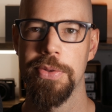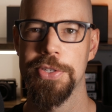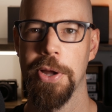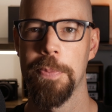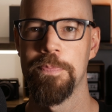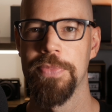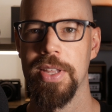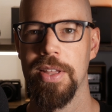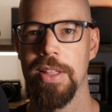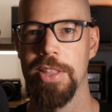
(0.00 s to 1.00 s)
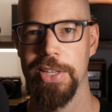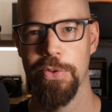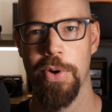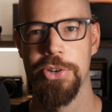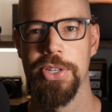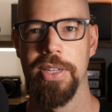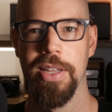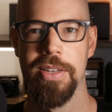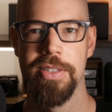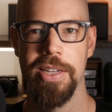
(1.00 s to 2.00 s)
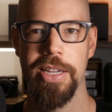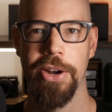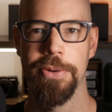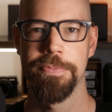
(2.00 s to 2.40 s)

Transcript: So thanks for watching, and take care.